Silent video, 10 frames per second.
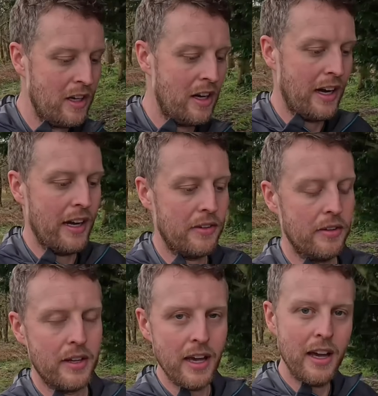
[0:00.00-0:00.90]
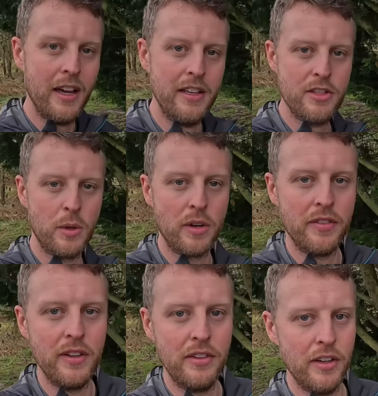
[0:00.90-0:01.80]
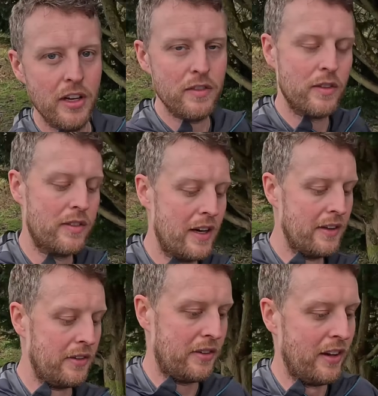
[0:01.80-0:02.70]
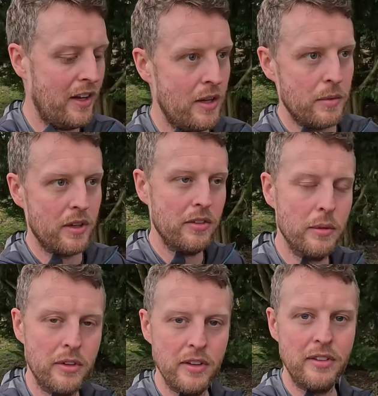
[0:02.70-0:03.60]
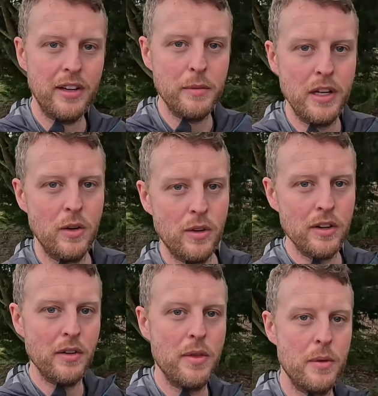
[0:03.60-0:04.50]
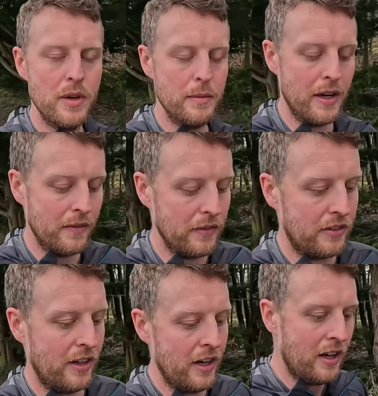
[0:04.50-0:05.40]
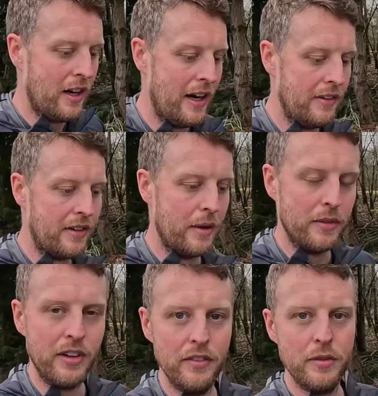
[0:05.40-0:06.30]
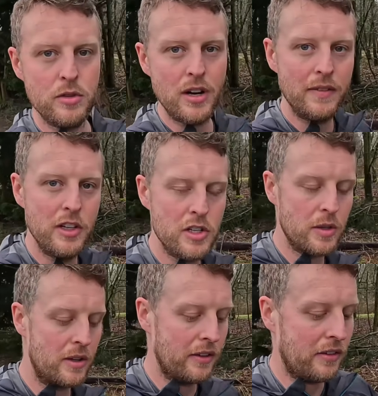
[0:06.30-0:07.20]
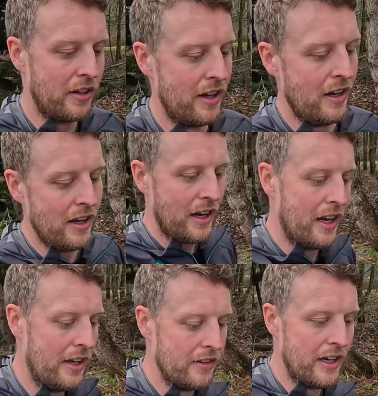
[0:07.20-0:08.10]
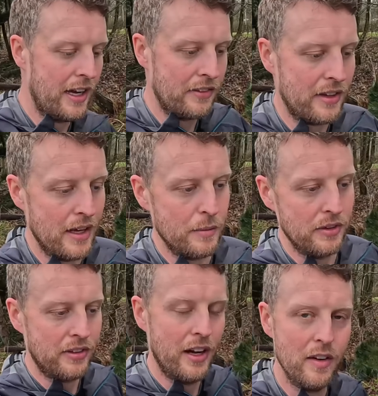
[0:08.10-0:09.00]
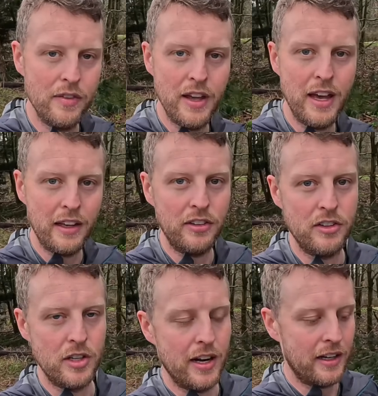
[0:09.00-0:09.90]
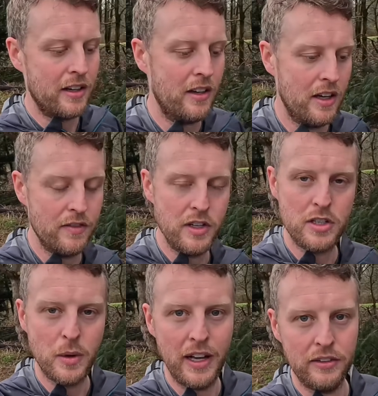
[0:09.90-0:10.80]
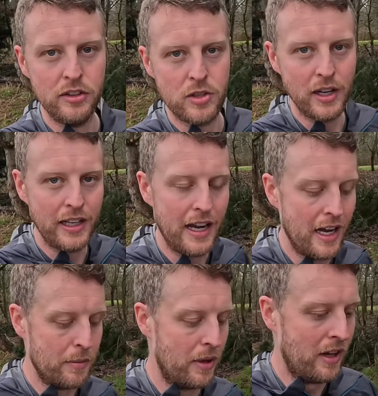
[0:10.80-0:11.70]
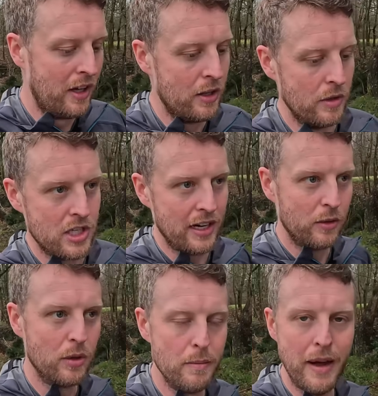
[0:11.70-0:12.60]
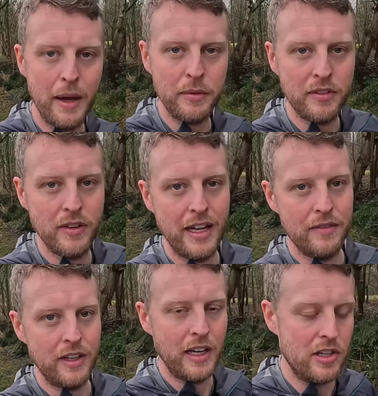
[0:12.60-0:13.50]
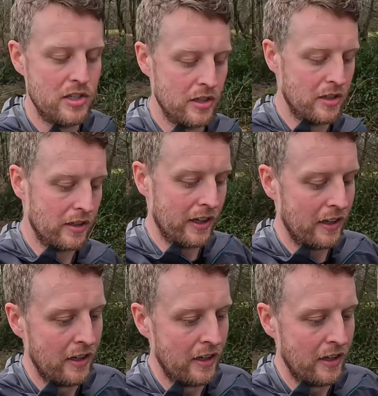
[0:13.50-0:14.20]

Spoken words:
I had to get a tourist visa for France because it was going to take me longer than 3 months. I had to get myself some travel insurance and I had to get myself the Hexatrek, official Hexatrek app, which had all the maps for navigation on it.